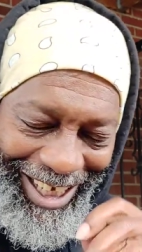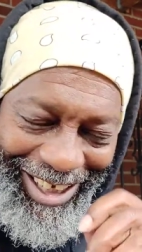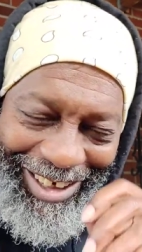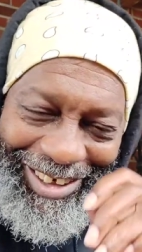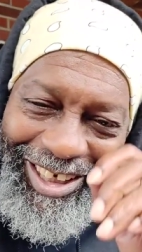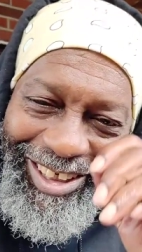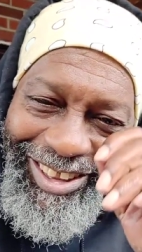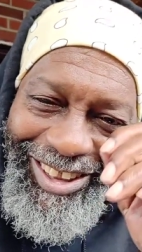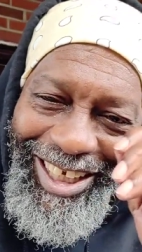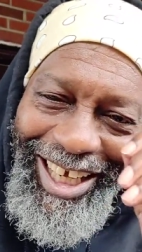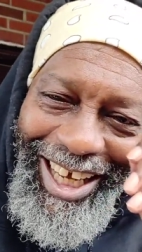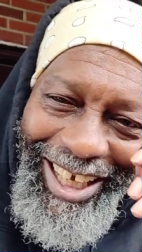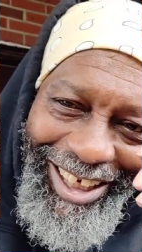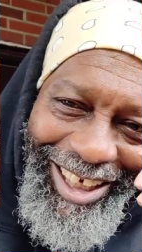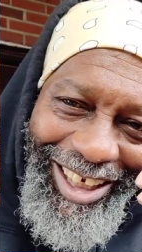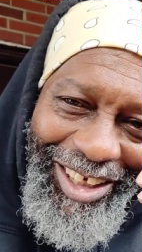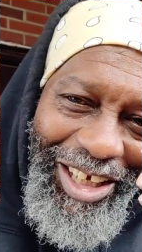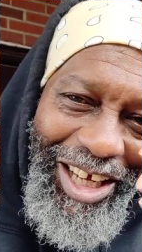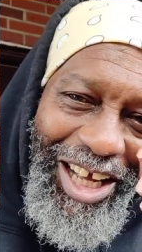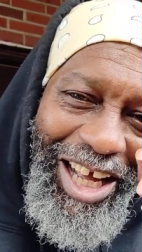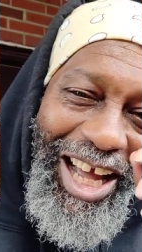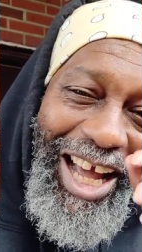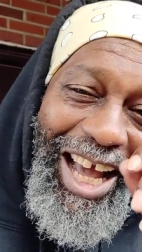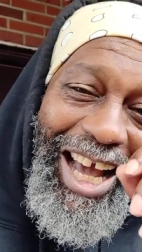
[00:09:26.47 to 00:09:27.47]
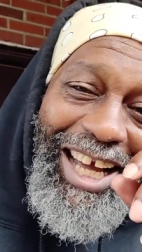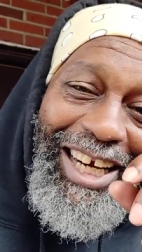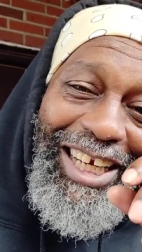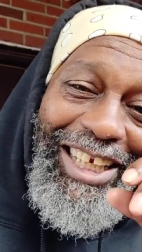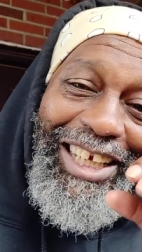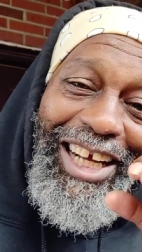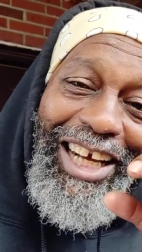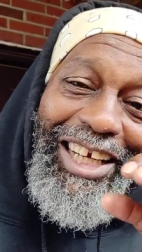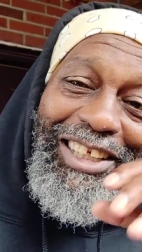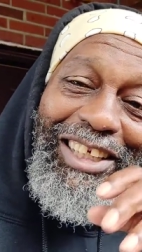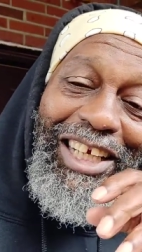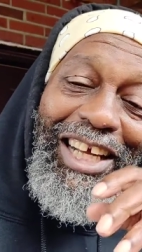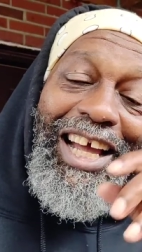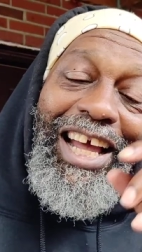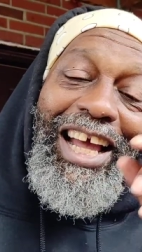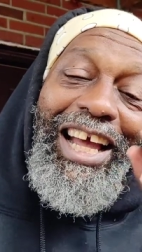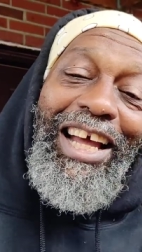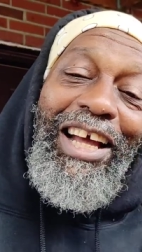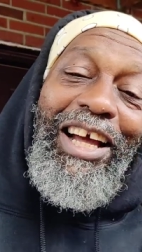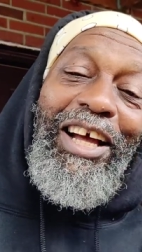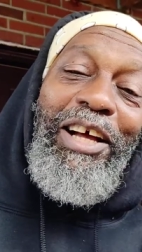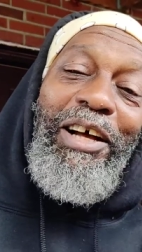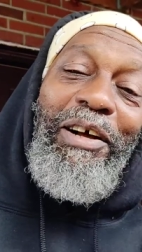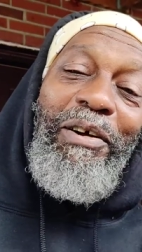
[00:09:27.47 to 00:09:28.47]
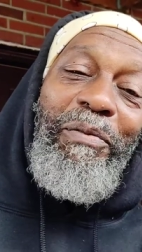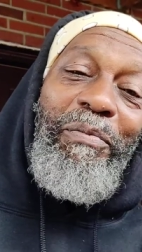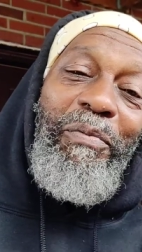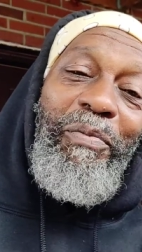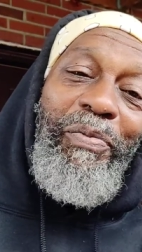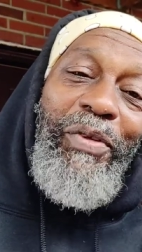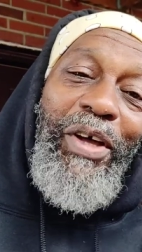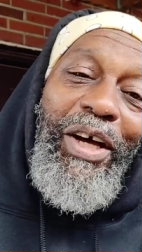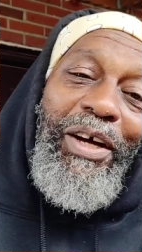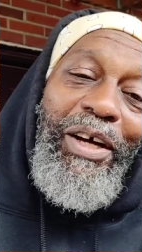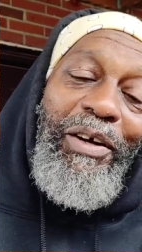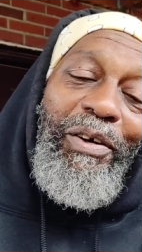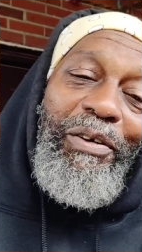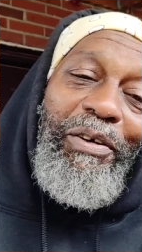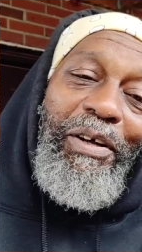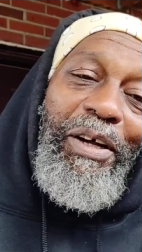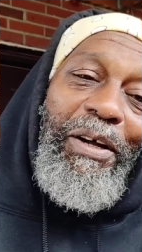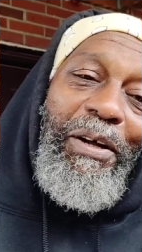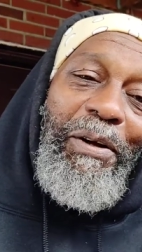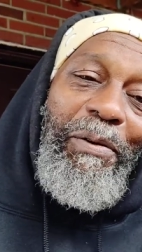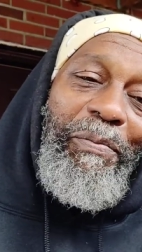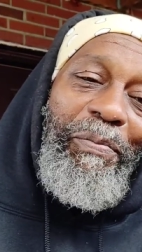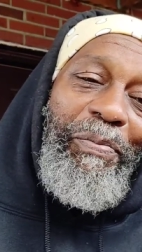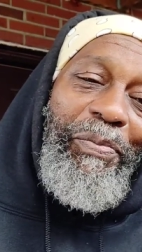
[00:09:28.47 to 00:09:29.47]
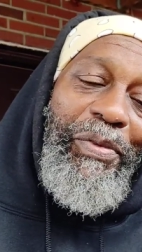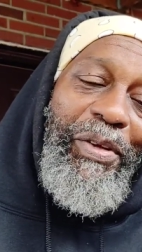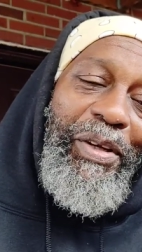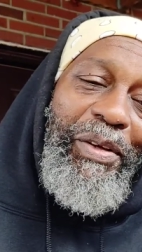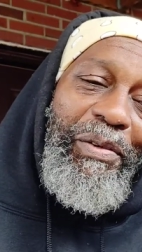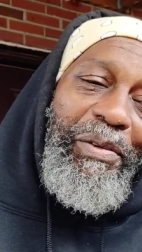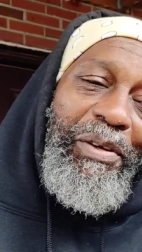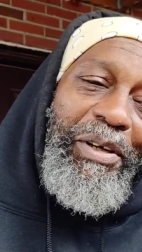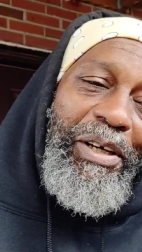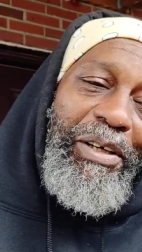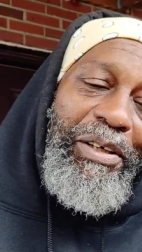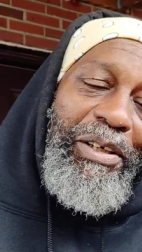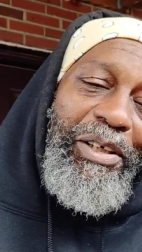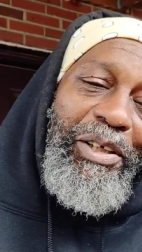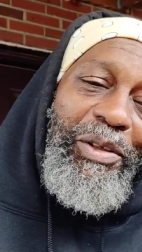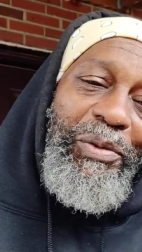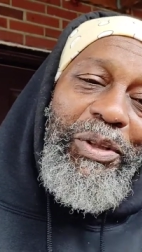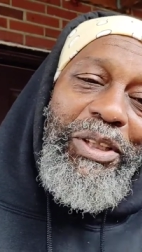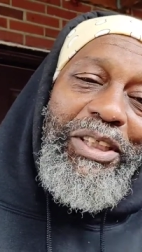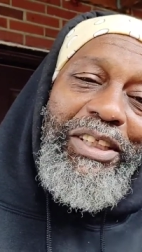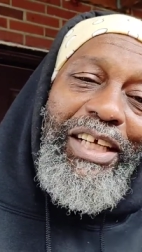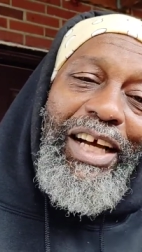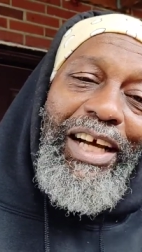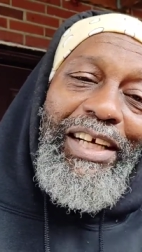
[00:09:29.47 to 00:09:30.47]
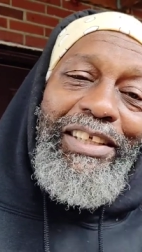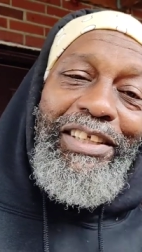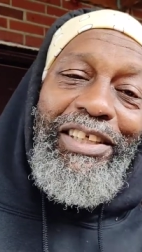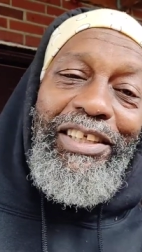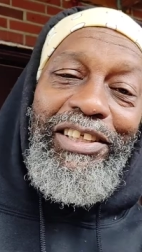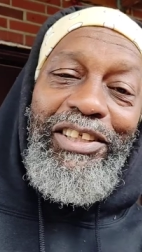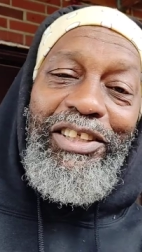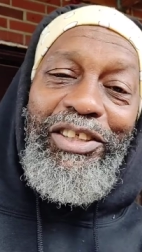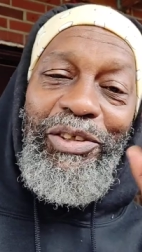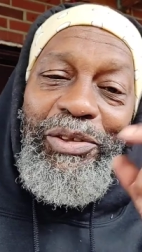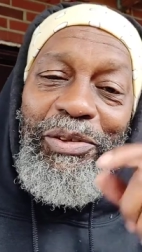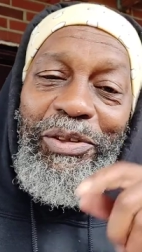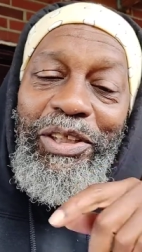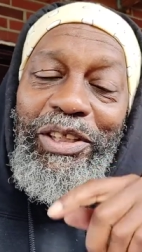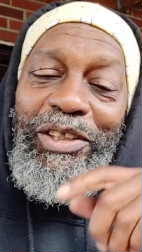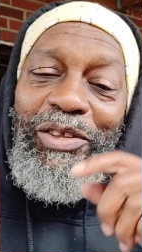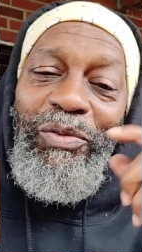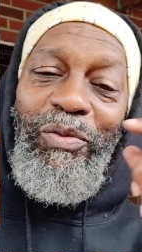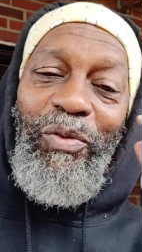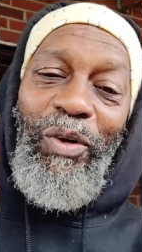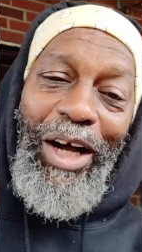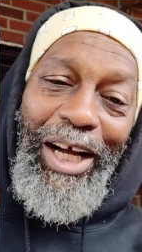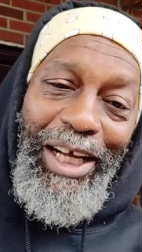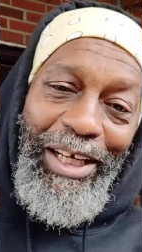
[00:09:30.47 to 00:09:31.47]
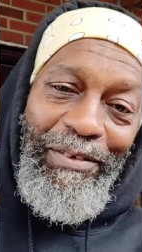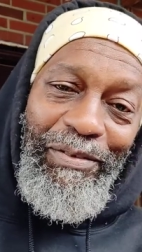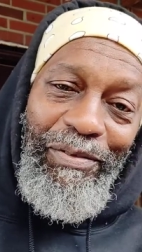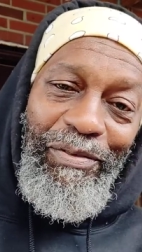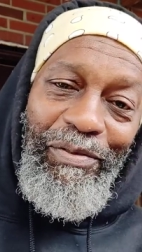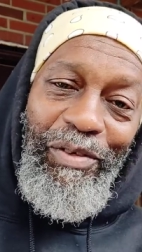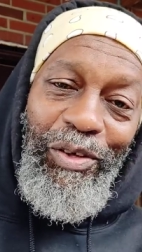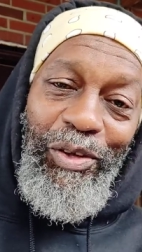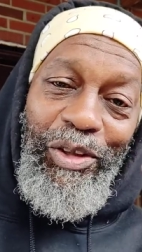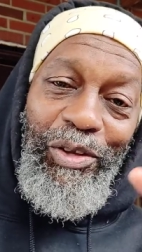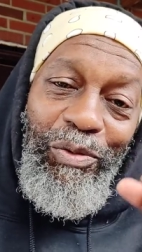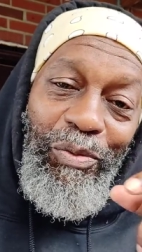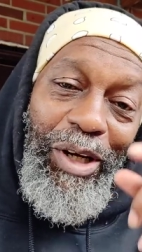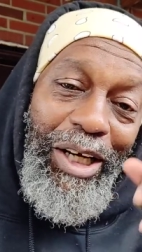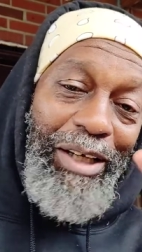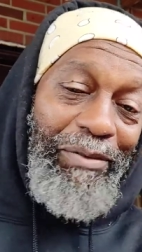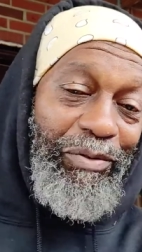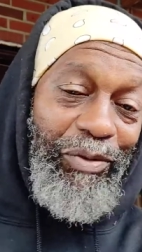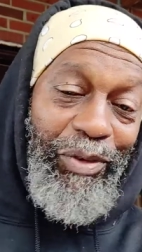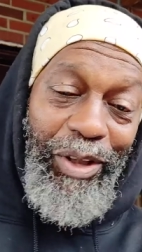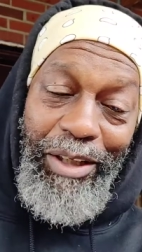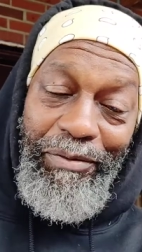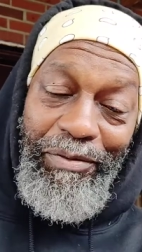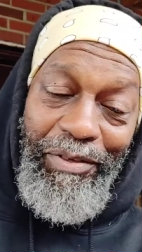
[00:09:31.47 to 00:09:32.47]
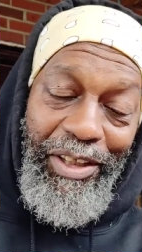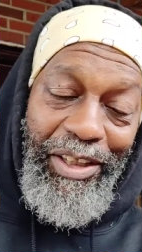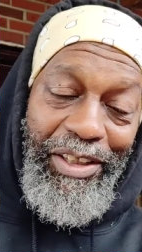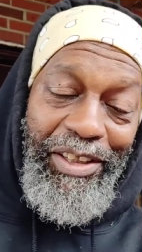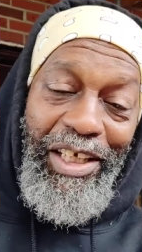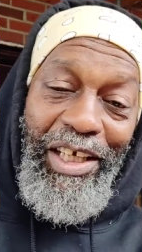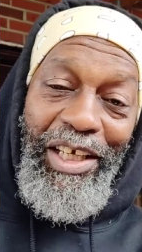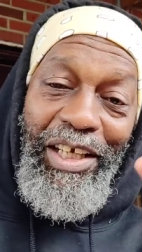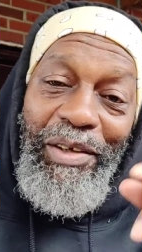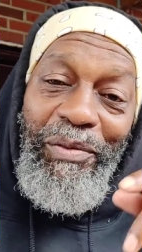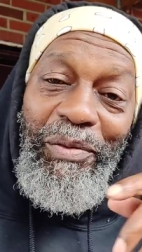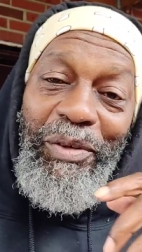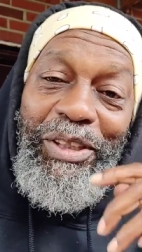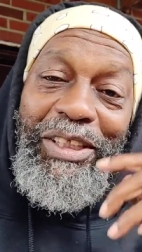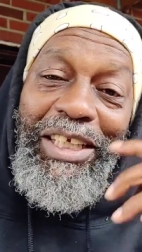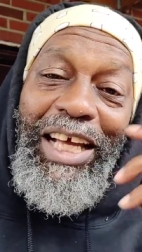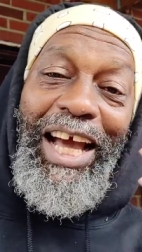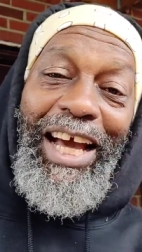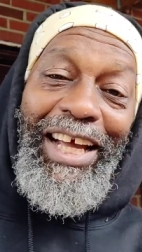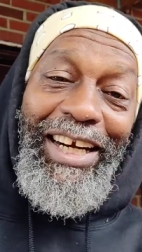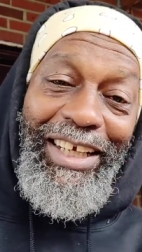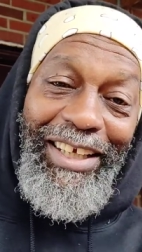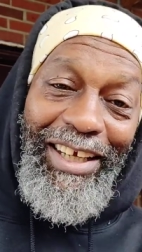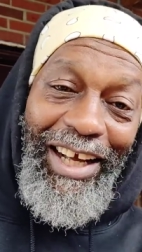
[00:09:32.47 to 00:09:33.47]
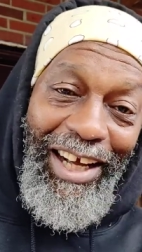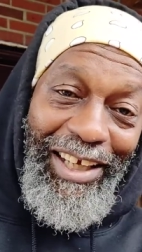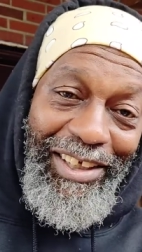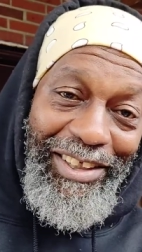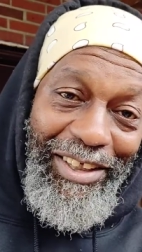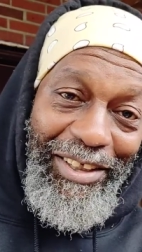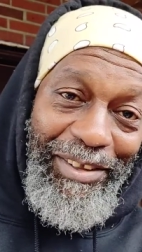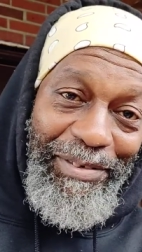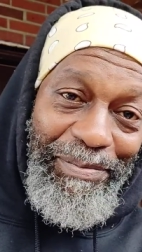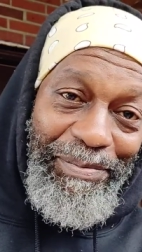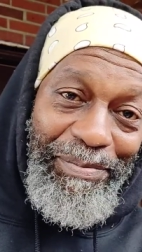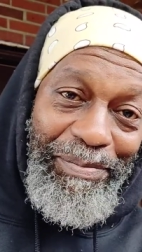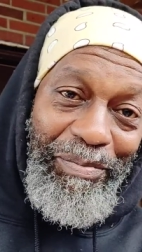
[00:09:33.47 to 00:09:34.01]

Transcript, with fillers: Hattie, Hattie Gossett. Hattie Gossett. Uh, uh, uh, Louis Gossett Jr.'s wife, first wife, whatever it is, was Hattie Gossett.